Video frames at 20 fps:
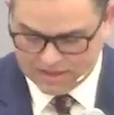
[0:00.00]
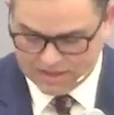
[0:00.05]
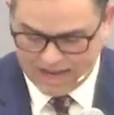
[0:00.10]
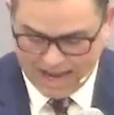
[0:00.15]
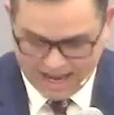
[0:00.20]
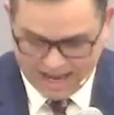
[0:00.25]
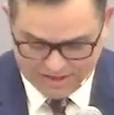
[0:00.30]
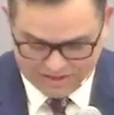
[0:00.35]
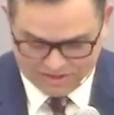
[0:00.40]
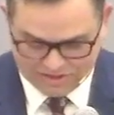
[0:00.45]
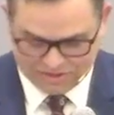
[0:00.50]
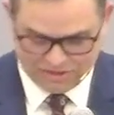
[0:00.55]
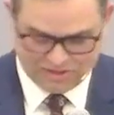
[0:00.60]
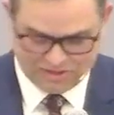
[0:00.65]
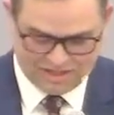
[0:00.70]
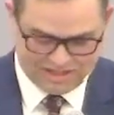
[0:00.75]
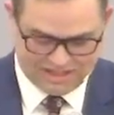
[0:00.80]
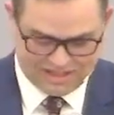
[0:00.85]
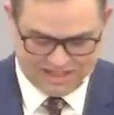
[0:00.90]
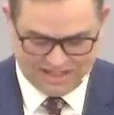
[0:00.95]
answers
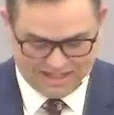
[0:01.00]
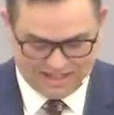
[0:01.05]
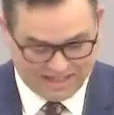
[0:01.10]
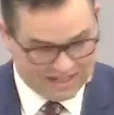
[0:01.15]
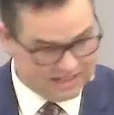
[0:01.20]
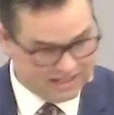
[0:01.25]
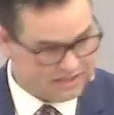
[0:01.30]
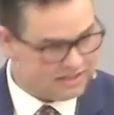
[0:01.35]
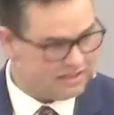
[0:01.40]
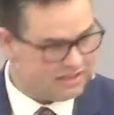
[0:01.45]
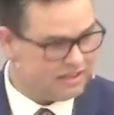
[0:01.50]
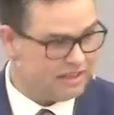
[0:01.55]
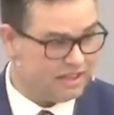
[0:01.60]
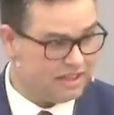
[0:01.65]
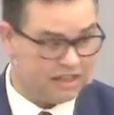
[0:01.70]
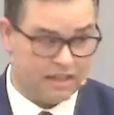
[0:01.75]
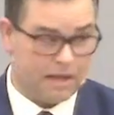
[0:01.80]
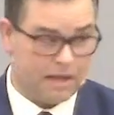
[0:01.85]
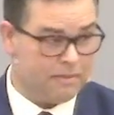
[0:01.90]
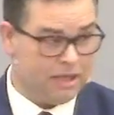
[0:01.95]
as he does?
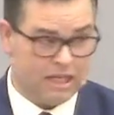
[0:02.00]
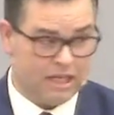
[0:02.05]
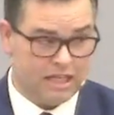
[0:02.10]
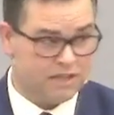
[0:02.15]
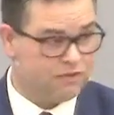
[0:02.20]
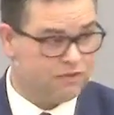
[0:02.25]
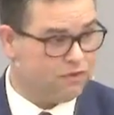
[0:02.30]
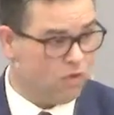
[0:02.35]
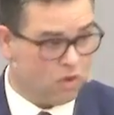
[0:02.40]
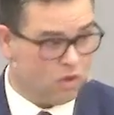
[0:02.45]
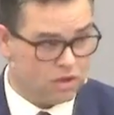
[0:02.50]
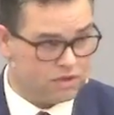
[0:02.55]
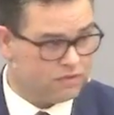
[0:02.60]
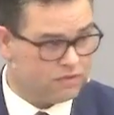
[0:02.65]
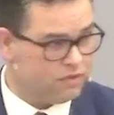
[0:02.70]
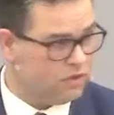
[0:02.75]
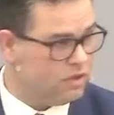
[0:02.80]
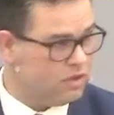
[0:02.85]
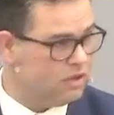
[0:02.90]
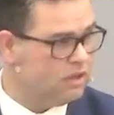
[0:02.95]
I mean, he's
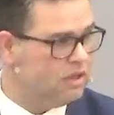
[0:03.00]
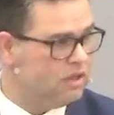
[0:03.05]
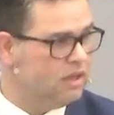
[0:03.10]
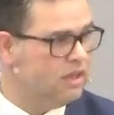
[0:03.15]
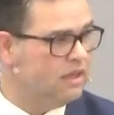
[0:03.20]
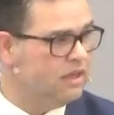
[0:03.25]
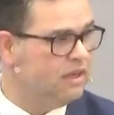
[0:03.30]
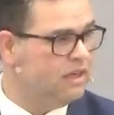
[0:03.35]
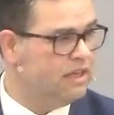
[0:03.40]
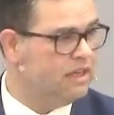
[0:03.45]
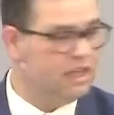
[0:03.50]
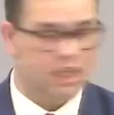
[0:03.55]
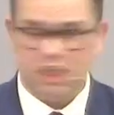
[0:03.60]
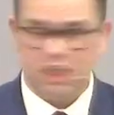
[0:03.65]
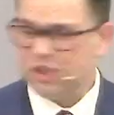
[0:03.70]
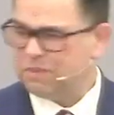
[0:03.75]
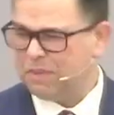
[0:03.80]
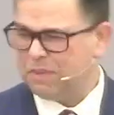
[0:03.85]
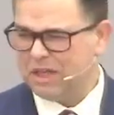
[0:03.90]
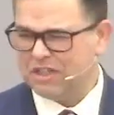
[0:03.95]
forceful. He
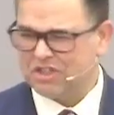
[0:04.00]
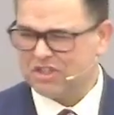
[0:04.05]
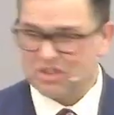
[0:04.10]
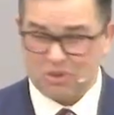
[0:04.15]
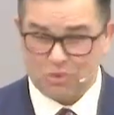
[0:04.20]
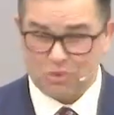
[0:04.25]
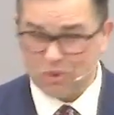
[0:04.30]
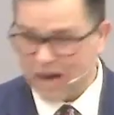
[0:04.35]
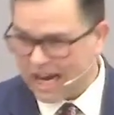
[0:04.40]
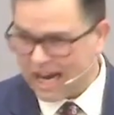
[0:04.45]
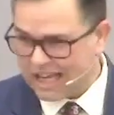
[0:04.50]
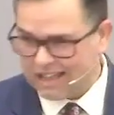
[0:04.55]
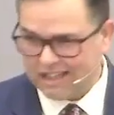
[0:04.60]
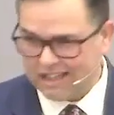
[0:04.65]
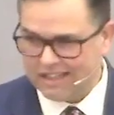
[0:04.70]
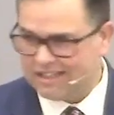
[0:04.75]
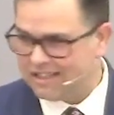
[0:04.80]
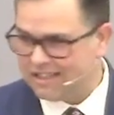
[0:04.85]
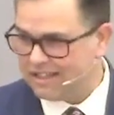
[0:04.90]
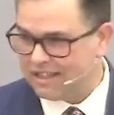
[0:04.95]
speaks directly
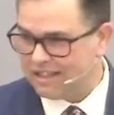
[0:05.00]
to the